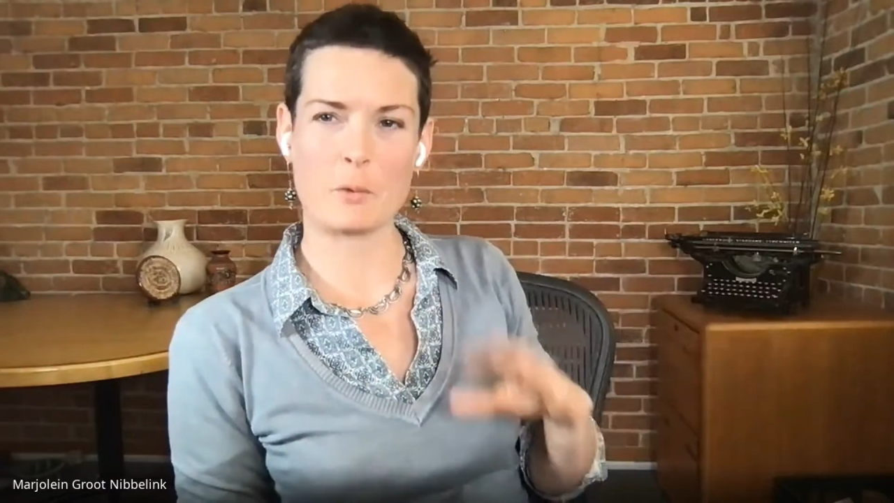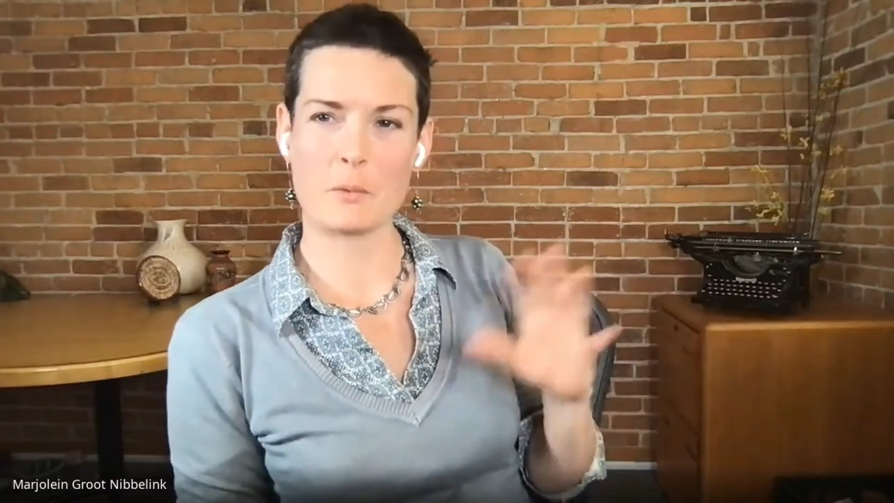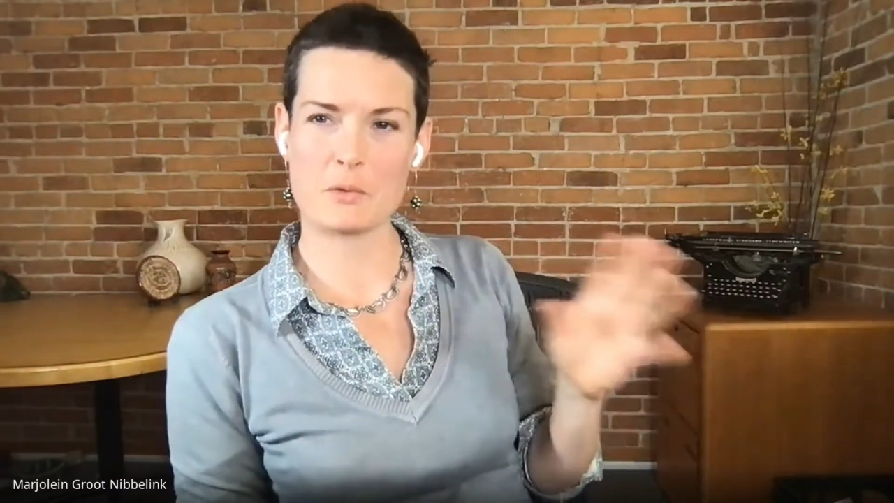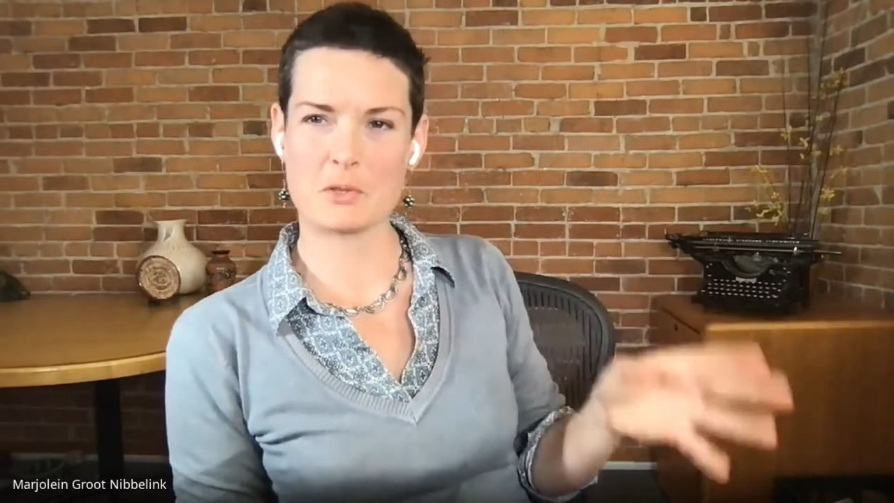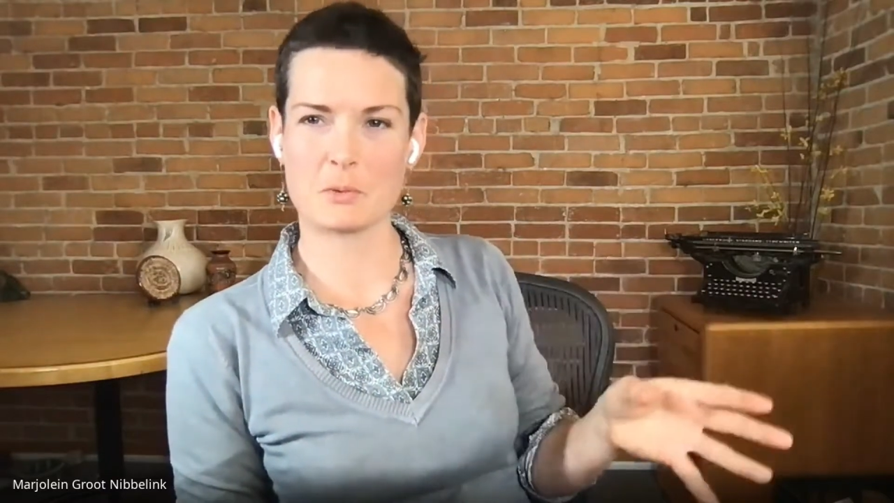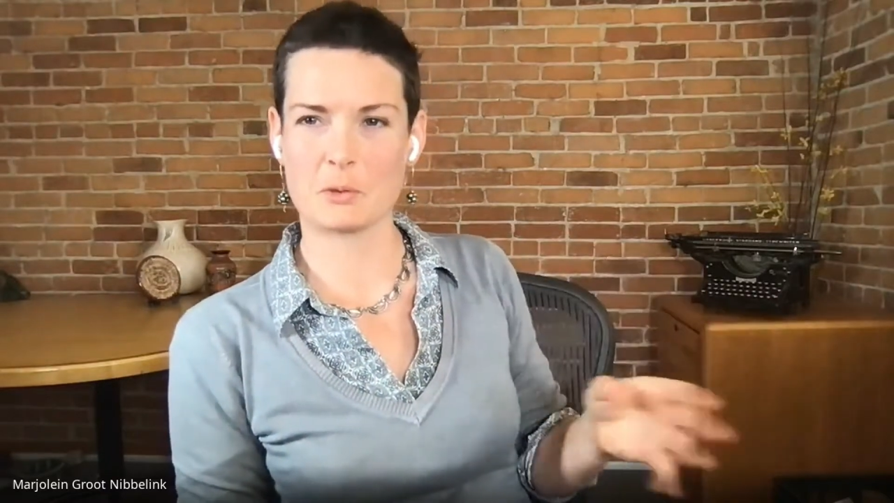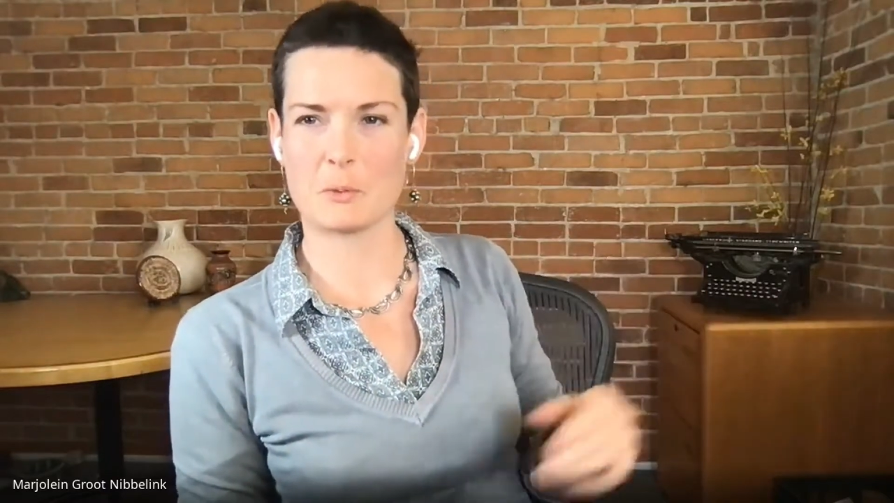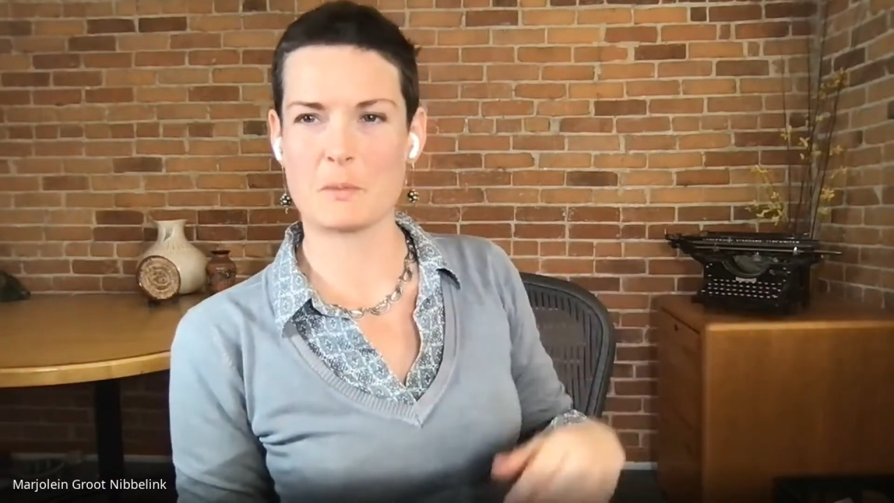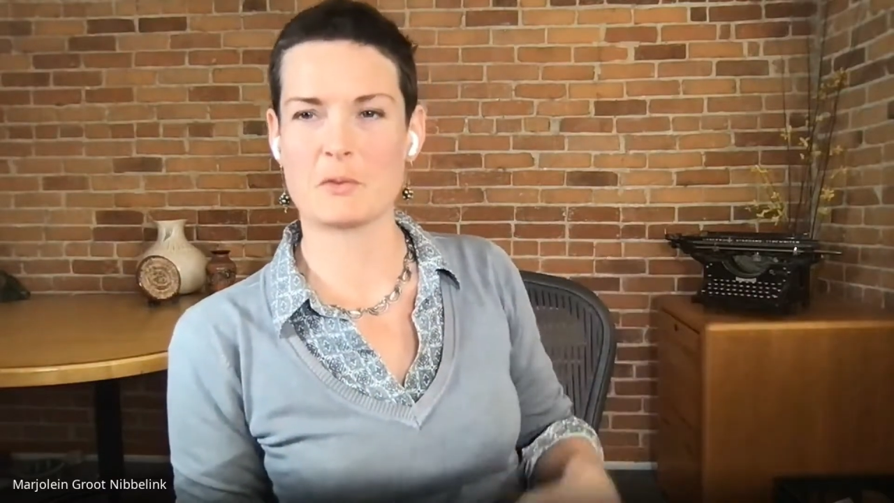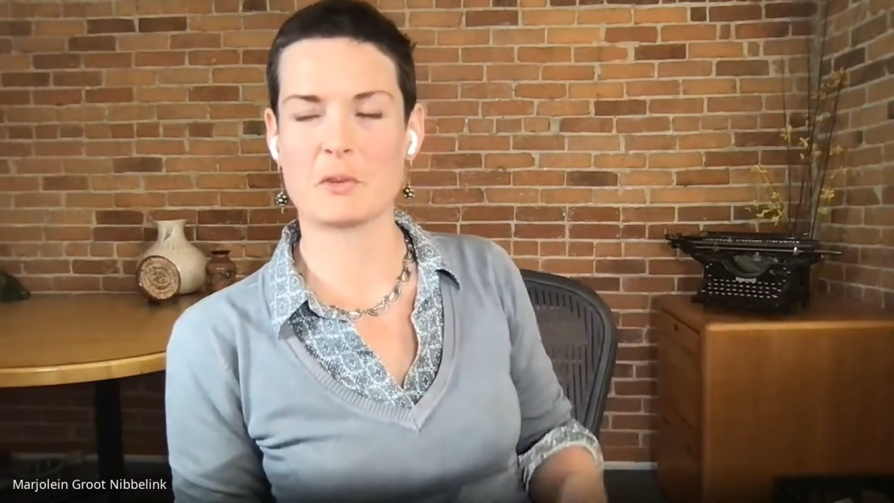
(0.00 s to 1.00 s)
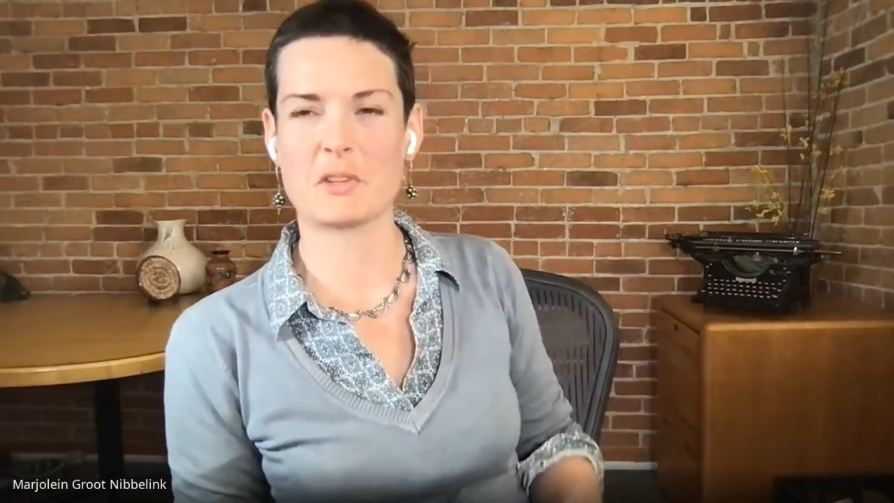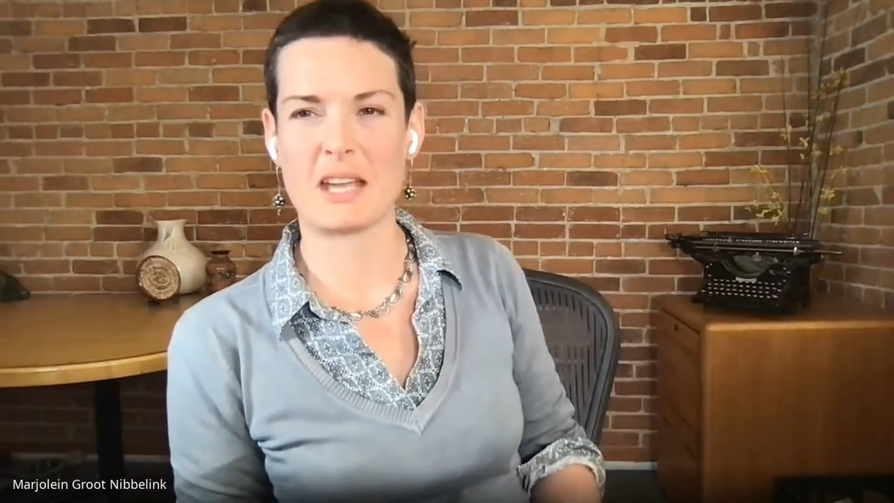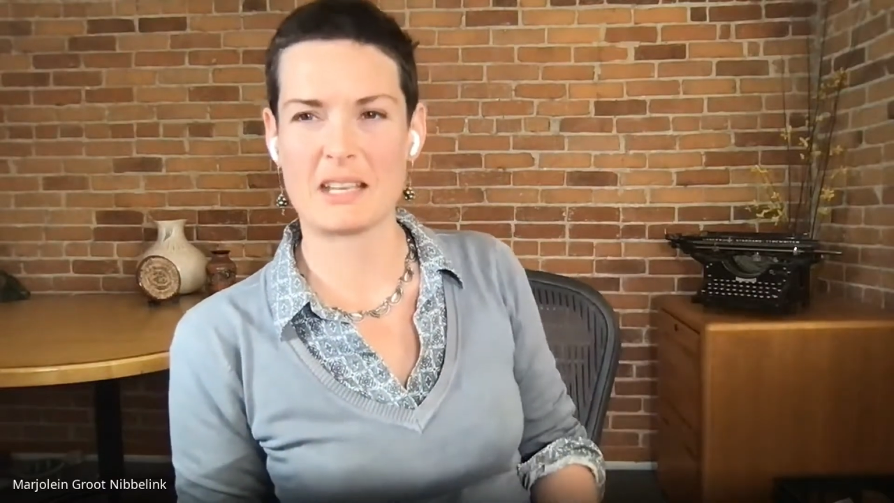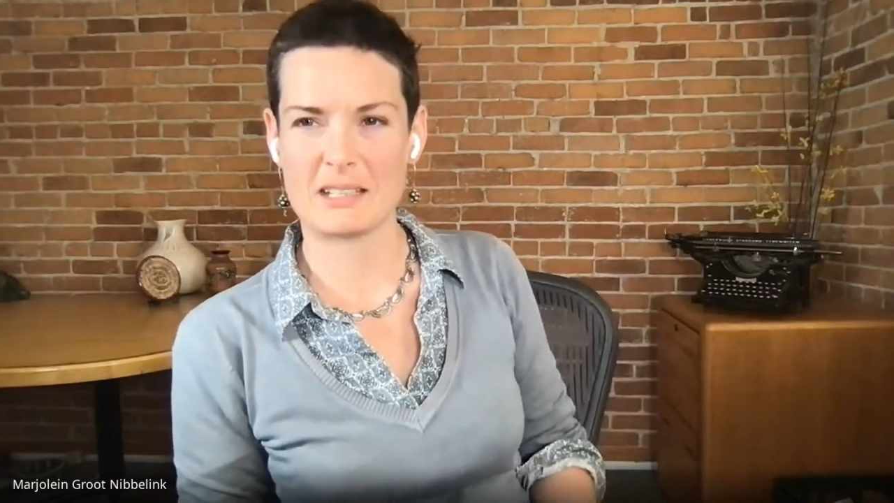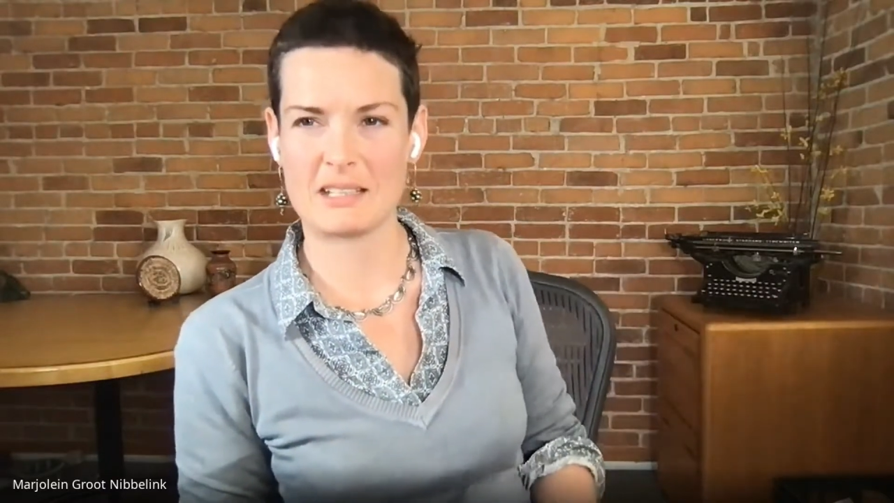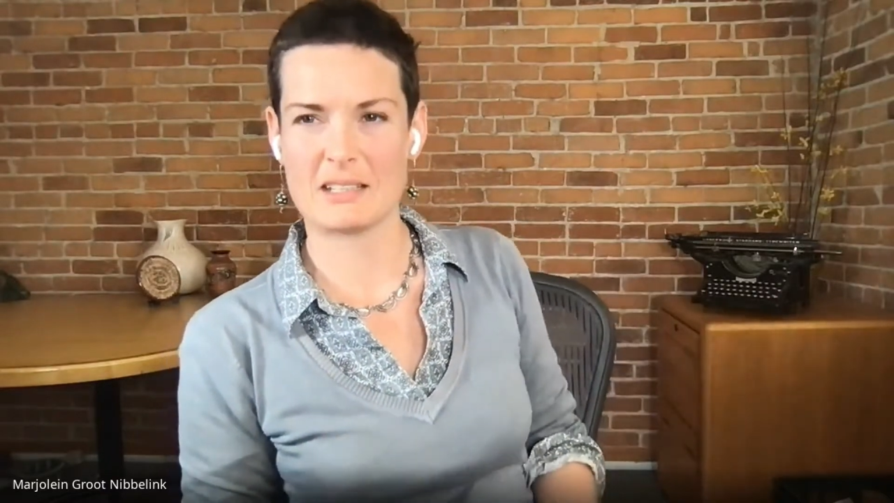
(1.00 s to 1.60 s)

What was your role before that in the